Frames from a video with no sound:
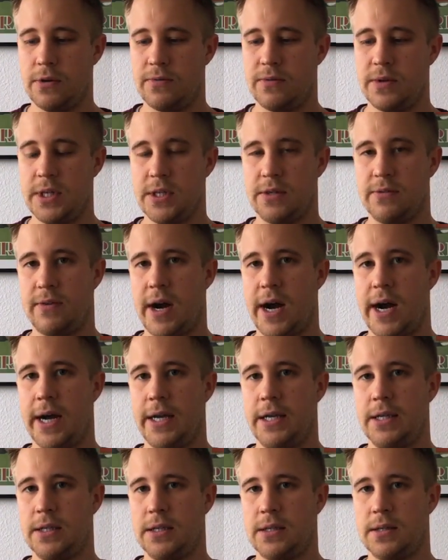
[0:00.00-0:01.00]
of these
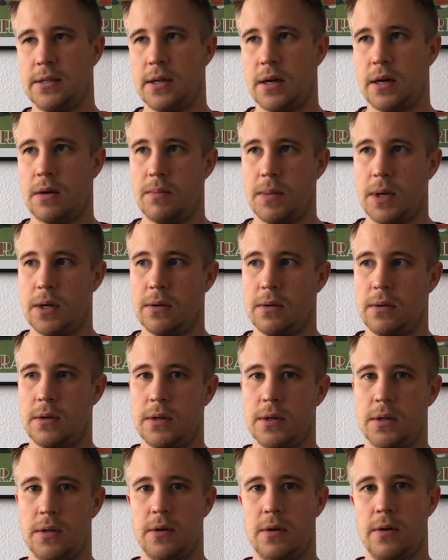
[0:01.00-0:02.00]
wines are about
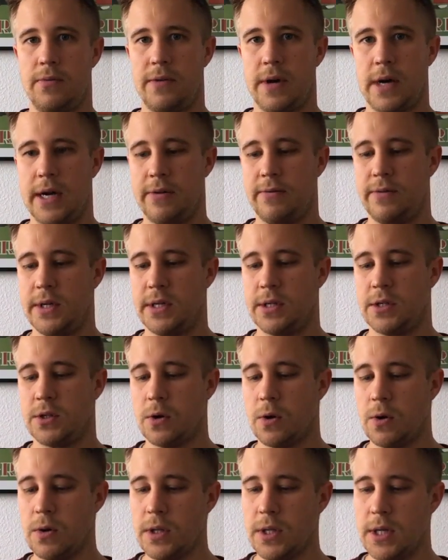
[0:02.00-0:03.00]
35 years
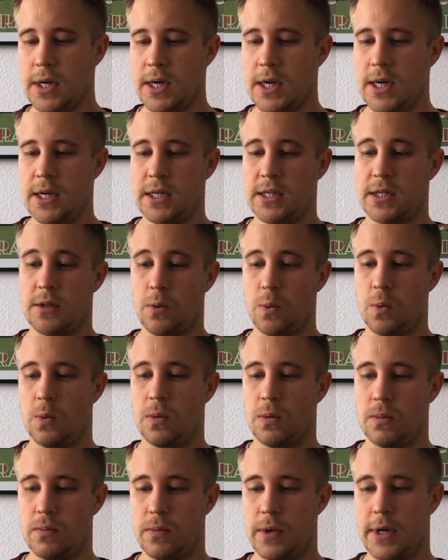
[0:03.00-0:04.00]
old. It's the
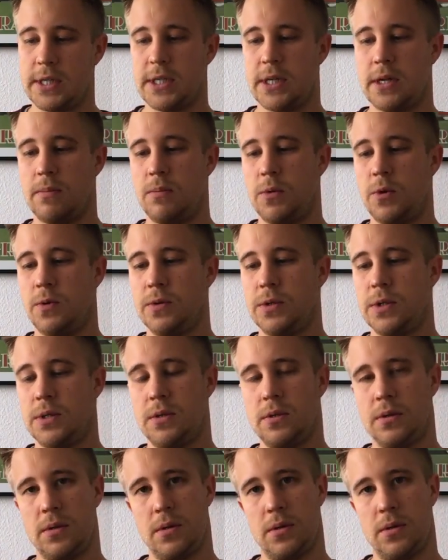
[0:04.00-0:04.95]
westernmost